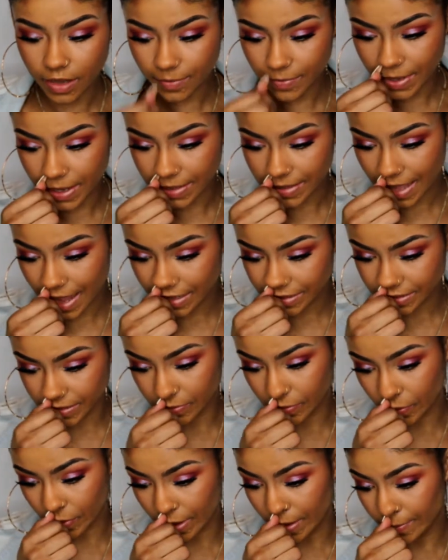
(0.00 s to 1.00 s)
on because I
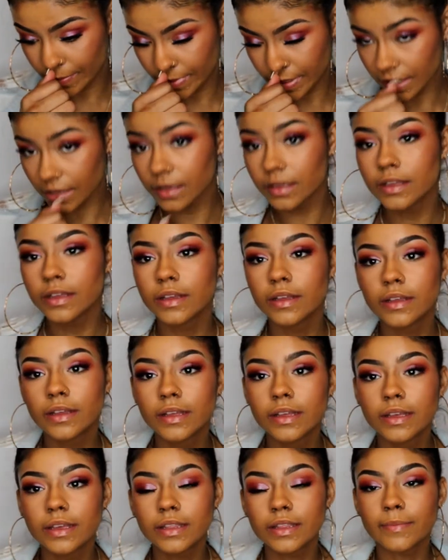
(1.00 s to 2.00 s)
actually ripped
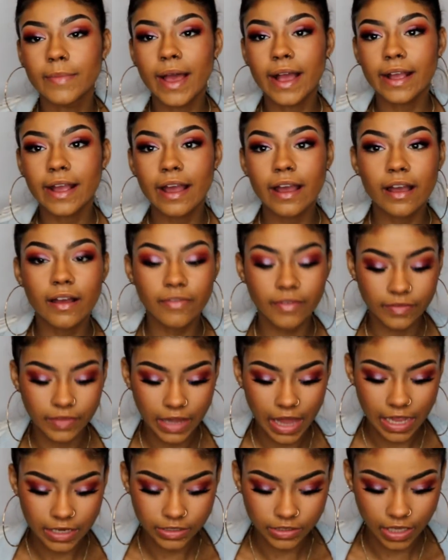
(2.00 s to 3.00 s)
the back half of
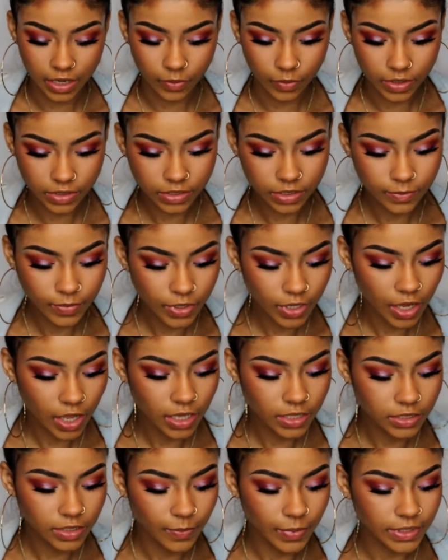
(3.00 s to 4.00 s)
the lashes I was gonna put
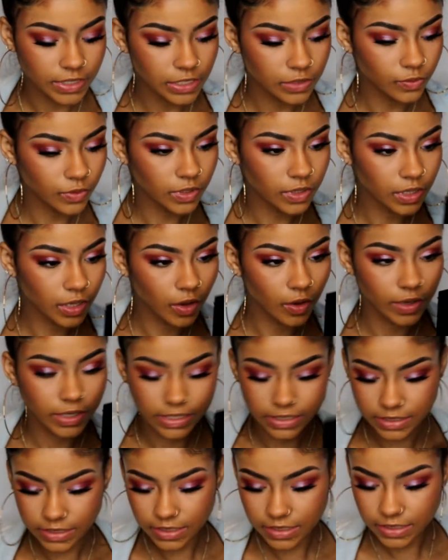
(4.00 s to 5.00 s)
on. So I put these ones
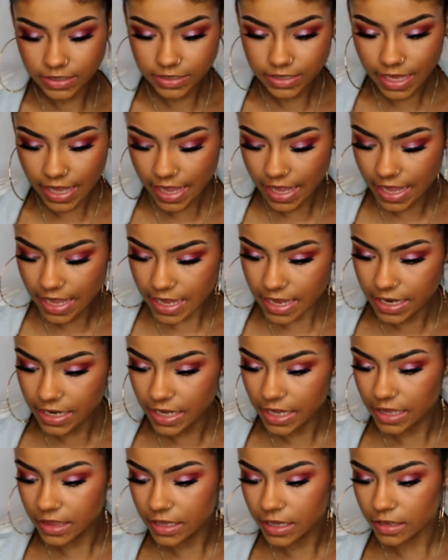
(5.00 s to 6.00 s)
on
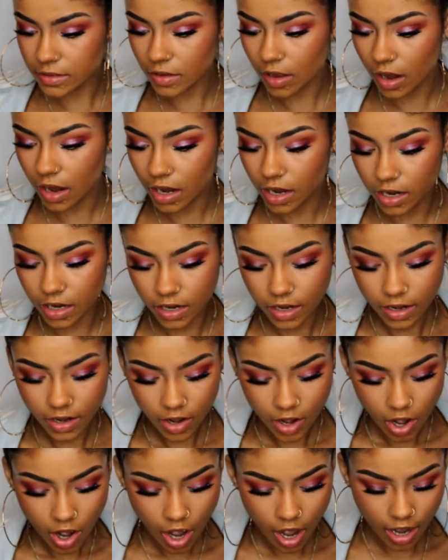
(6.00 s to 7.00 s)
instead. And these are
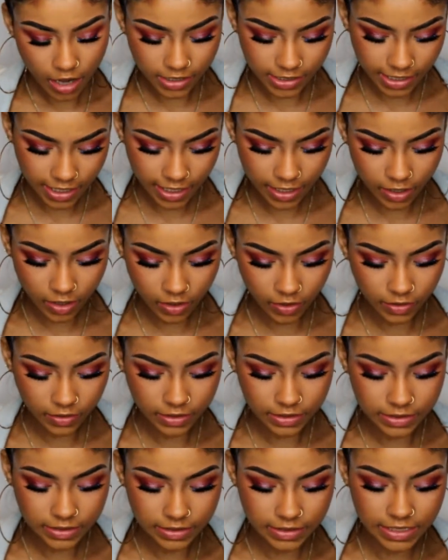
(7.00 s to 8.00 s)

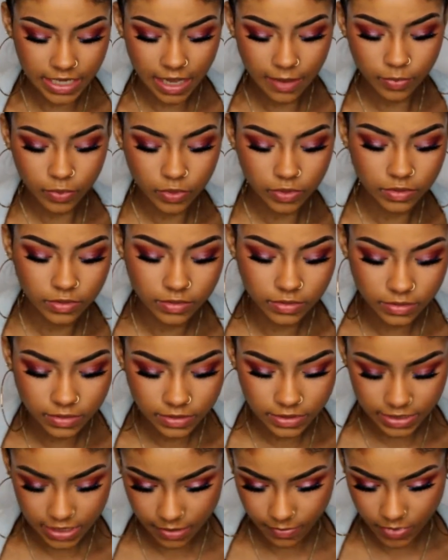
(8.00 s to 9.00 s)
Ardell Double
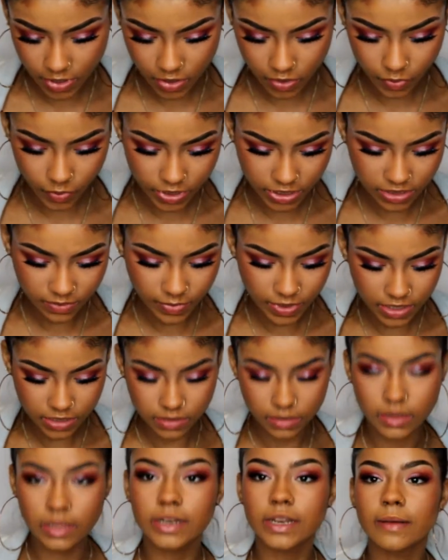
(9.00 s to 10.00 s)
Demi
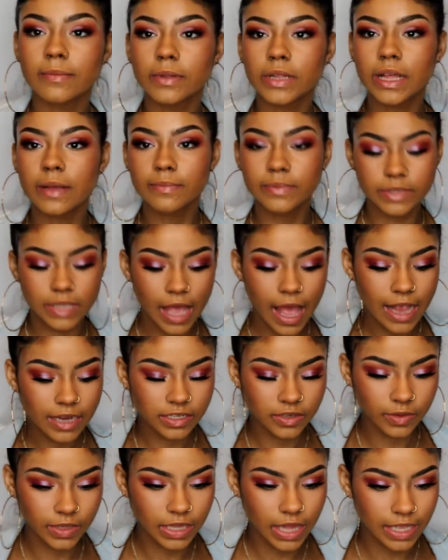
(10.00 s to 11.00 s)
Wispies and the Double Ups. I
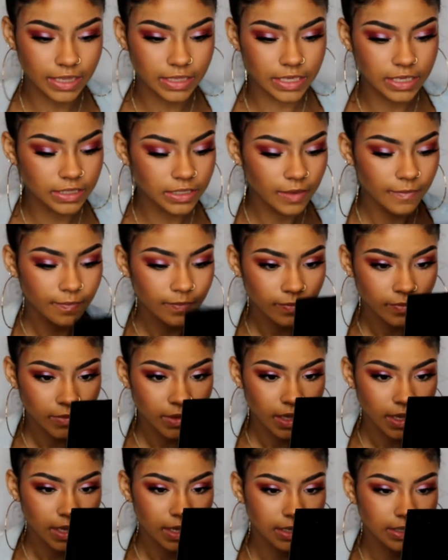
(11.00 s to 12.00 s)
actually really like these.
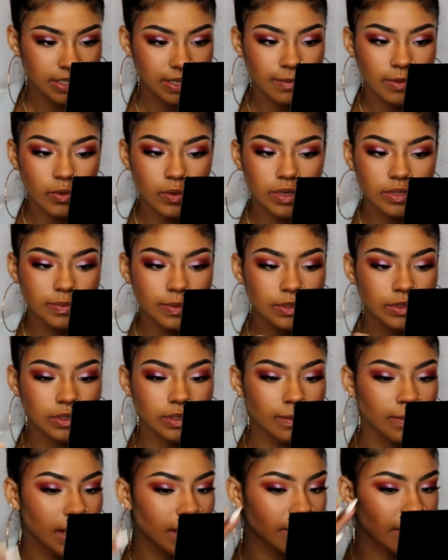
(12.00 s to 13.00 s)
Demi Wispies are
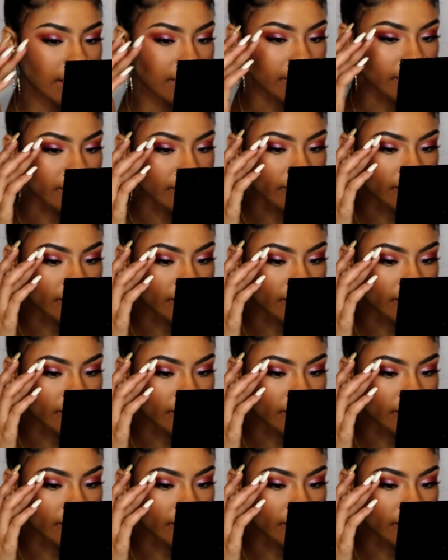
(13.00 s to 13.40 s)
some like my